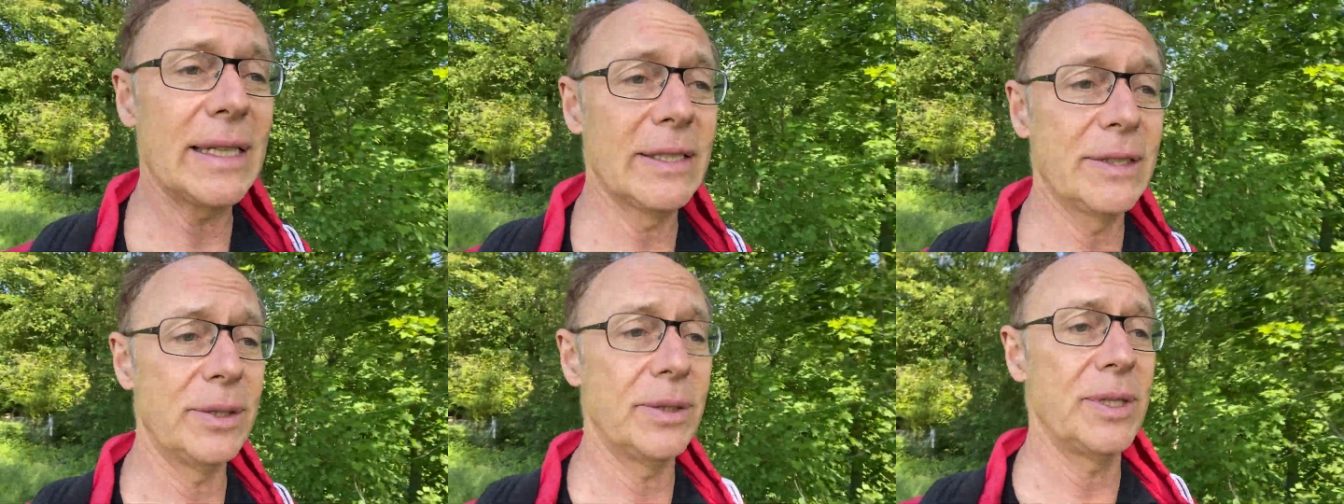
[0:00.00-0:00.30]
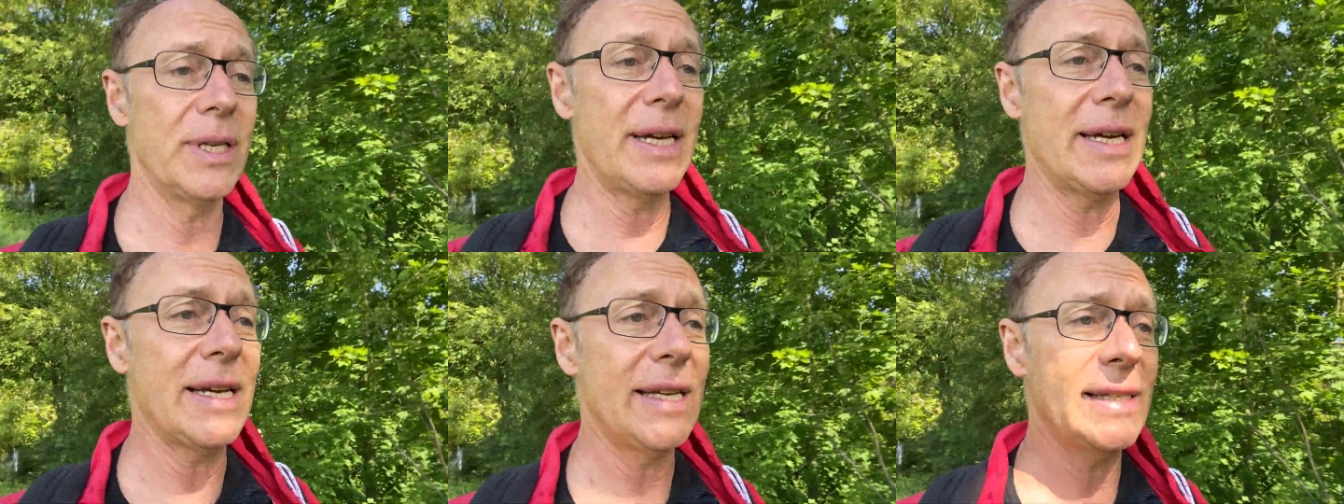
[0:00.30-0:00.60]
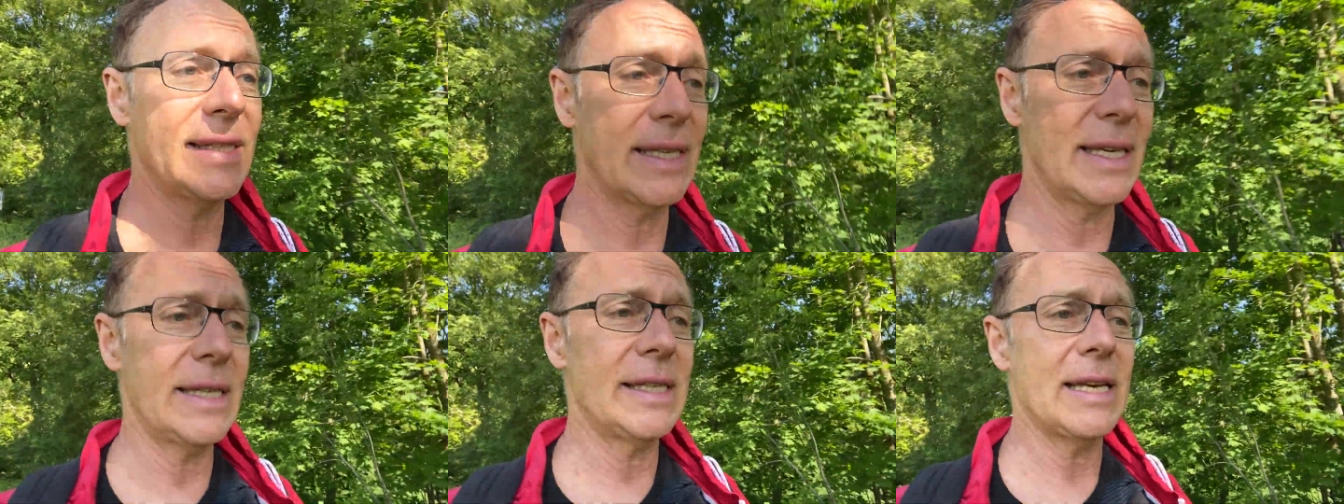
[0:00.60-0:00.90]

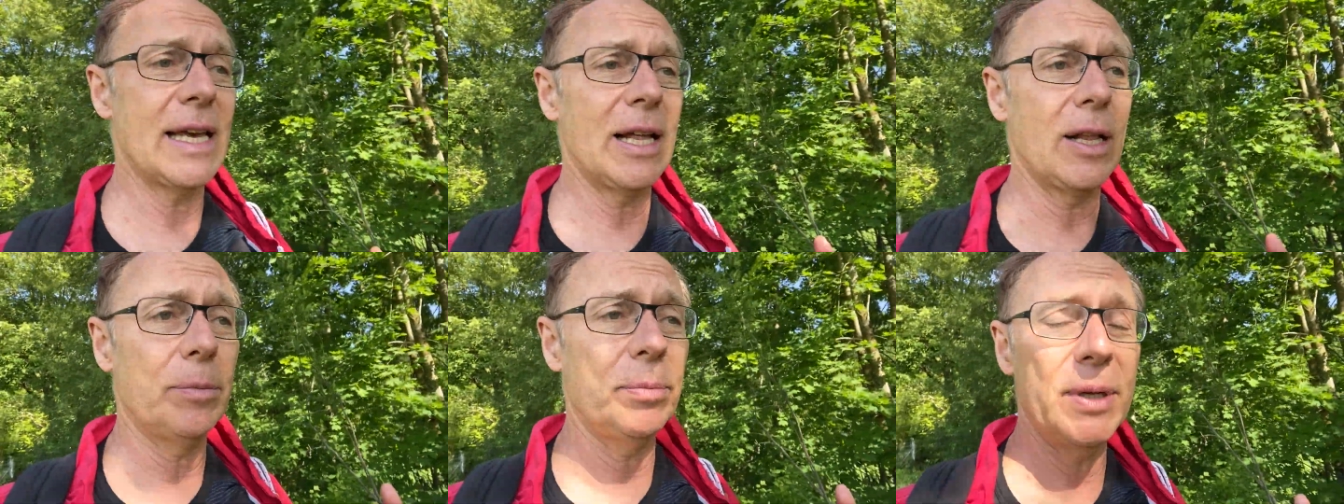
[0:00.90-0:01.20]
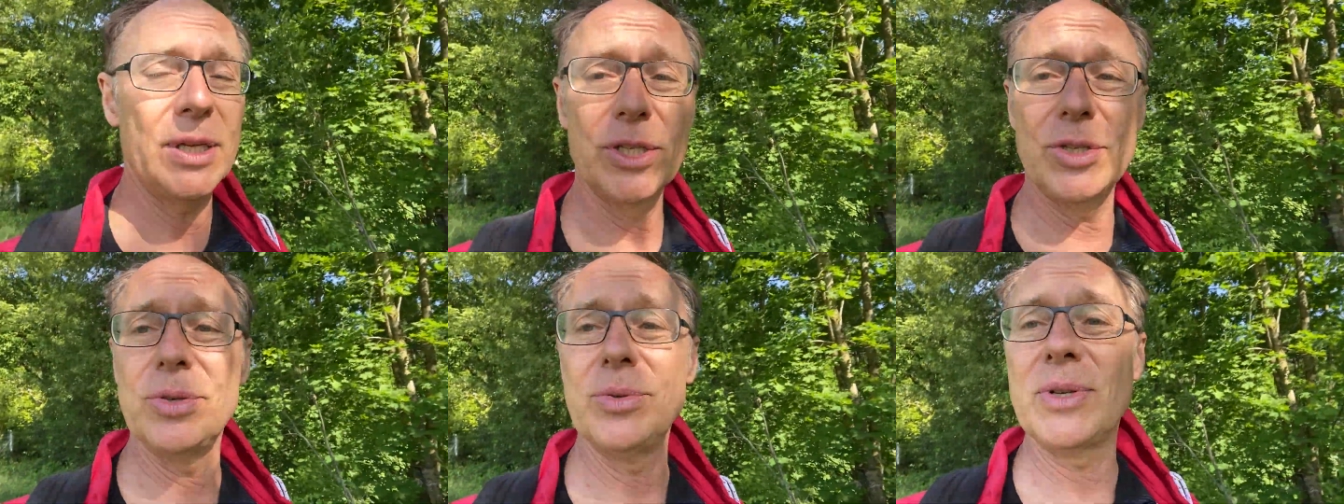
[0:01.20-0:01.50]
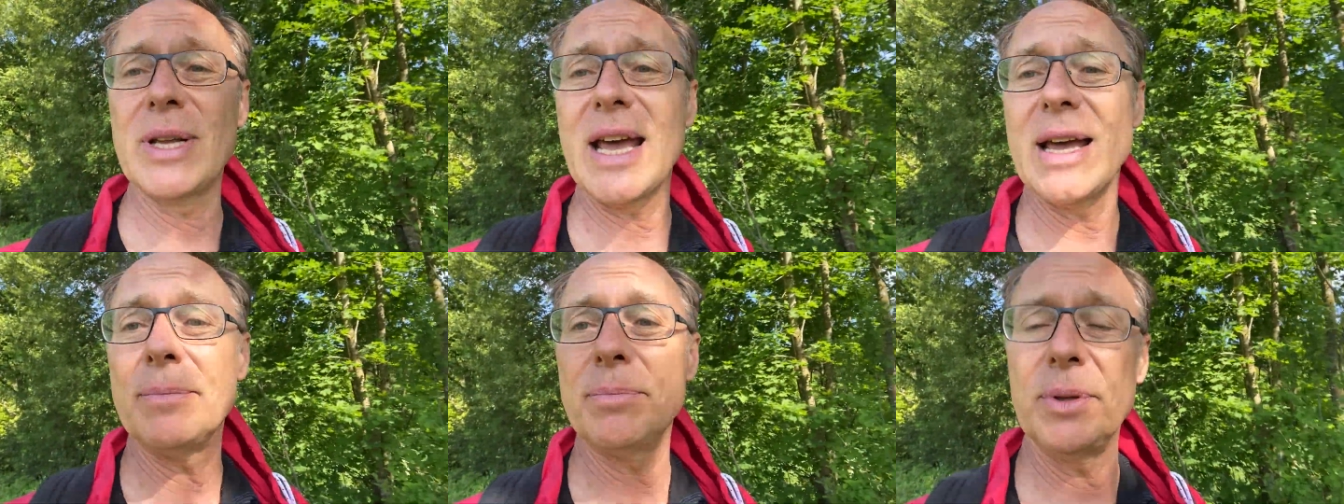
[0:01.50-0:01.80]
gluteus is helping to
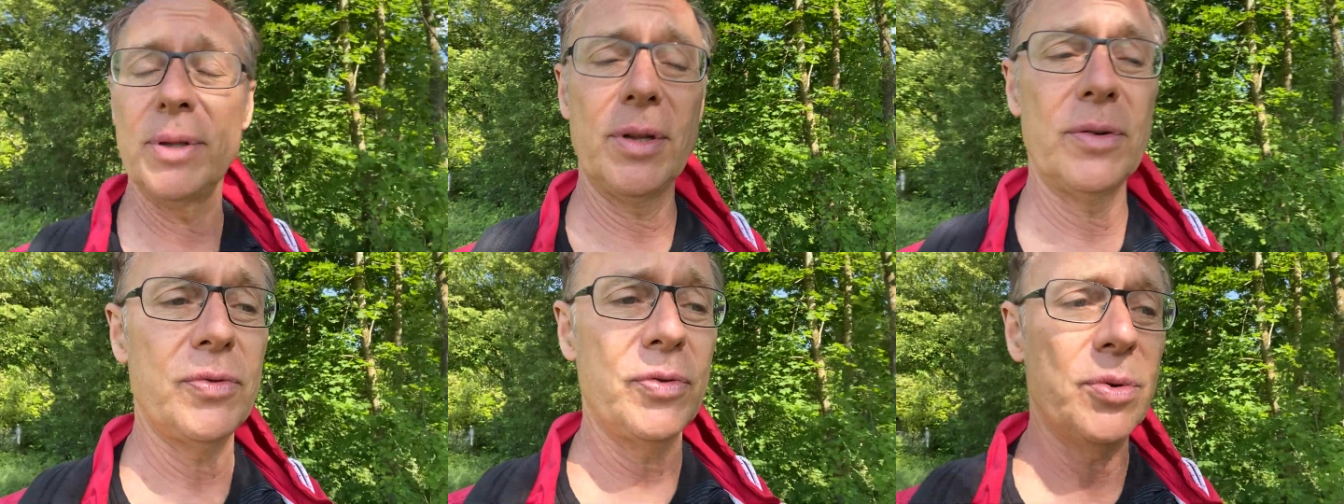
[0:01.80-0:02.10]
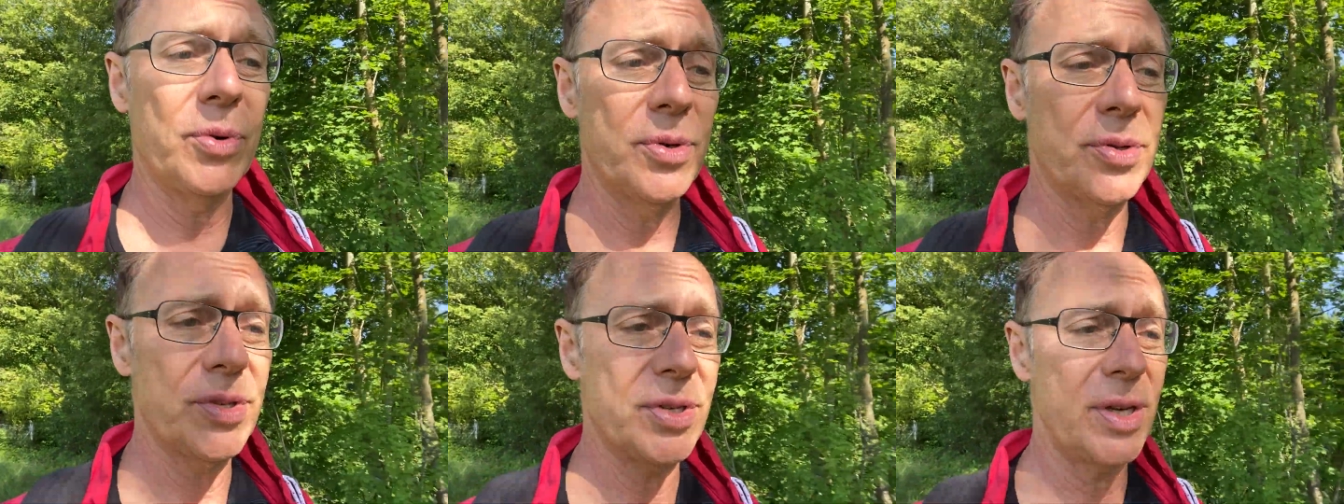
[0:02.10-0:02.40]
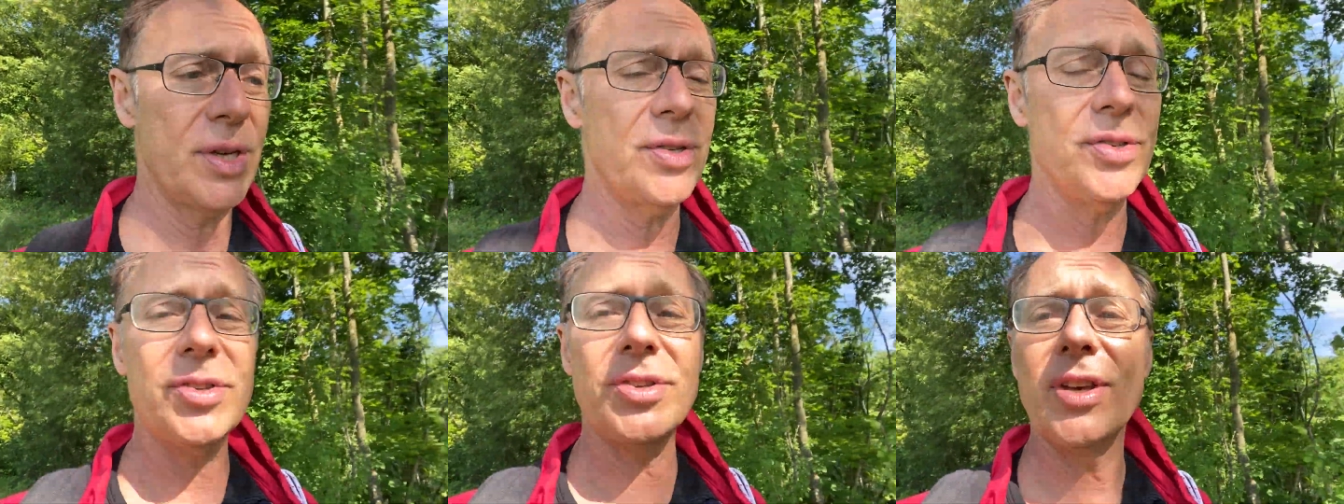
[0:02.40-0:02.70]
dampen the
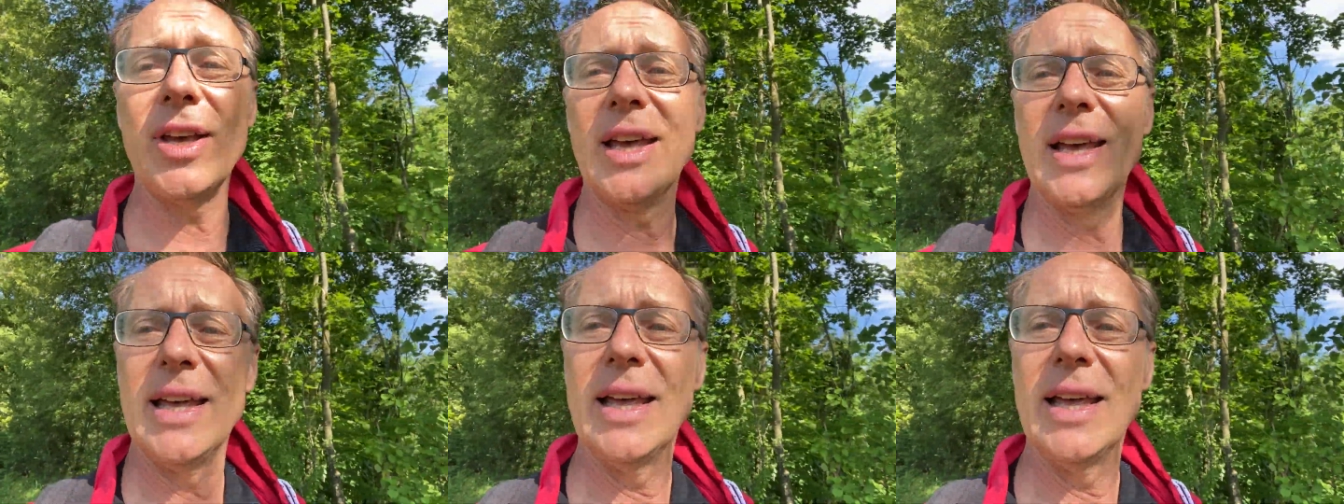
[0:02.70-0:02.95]
forces